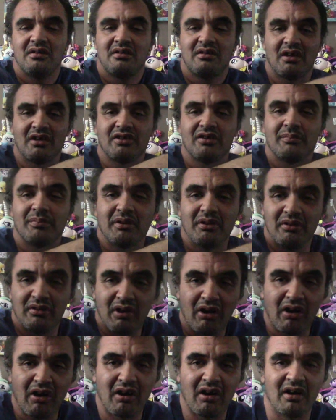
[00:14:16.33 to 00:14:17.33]
doesn't
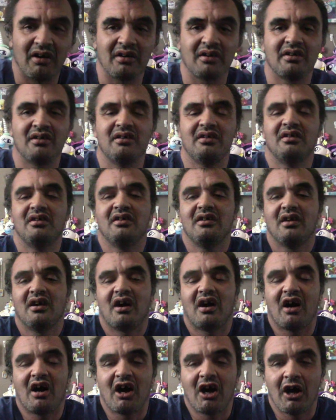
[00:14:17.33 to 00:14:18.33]
belong
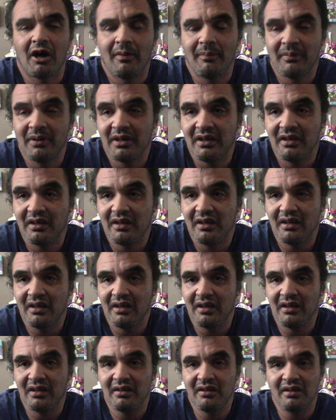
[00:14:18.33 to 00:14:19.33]
um,
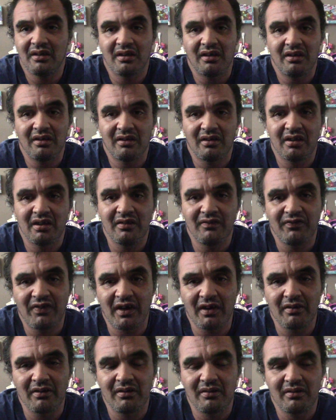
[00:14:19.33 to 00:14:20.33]
in in kid
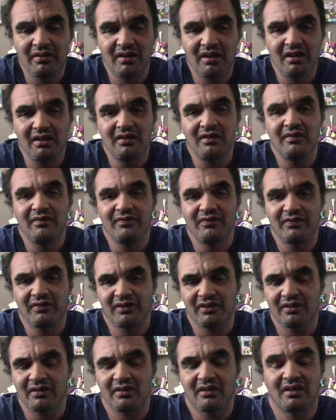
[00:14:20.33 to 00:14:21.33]
family kid
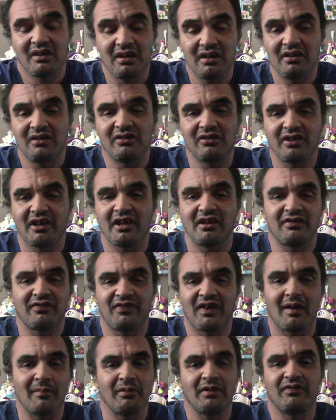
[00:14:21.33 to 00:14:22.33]
kid slash
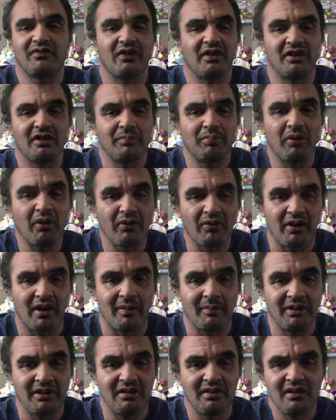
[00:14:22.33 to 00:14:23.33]
family friendly
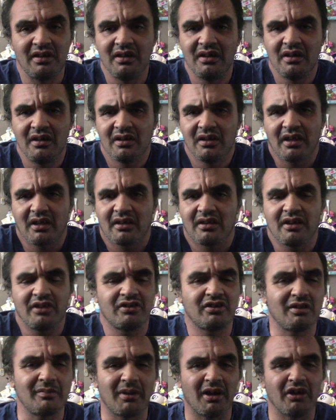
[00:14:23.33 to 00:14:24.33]
programming, like,
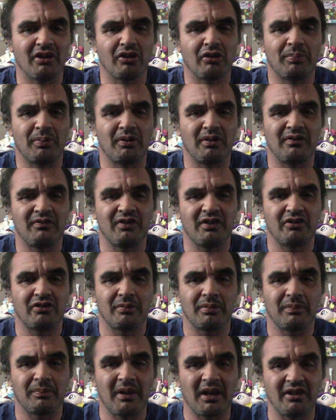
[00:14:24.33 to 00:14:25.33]
let's say, My Little Pony: Friendship
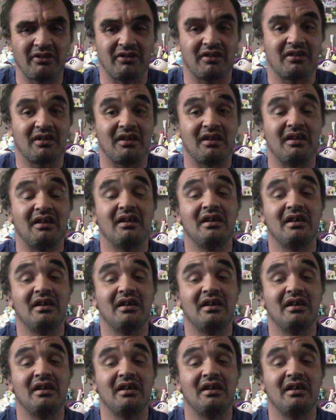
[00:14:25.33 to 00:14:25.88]
is Magic.